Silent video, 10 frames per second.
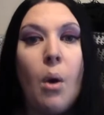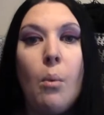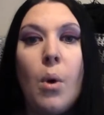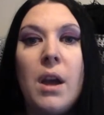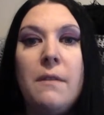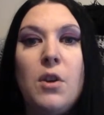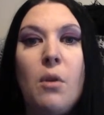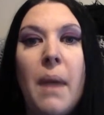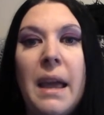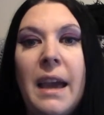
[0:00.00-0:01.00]
What if your
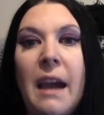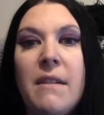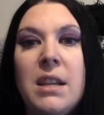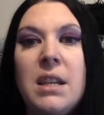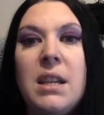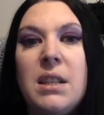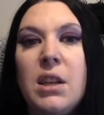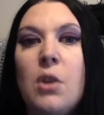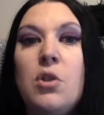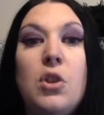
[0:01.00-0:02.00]
main character doesn't
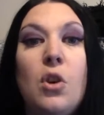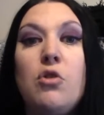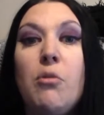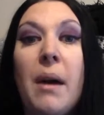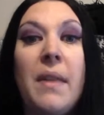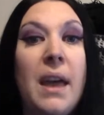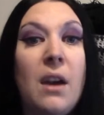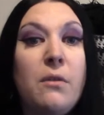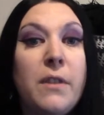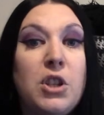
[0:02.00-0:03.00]
go to the doctor about their
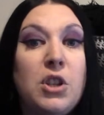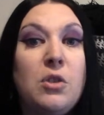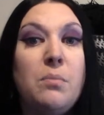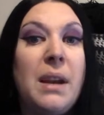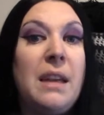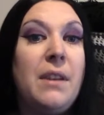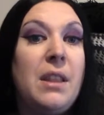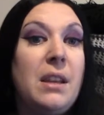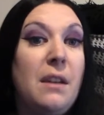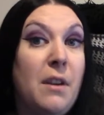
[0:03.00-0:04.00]
health issues, believing
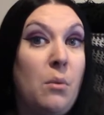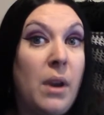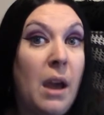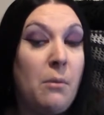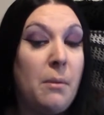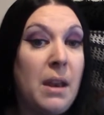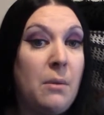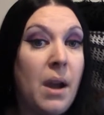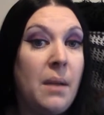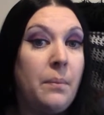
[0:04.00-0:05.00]
that nothing would help them anyway?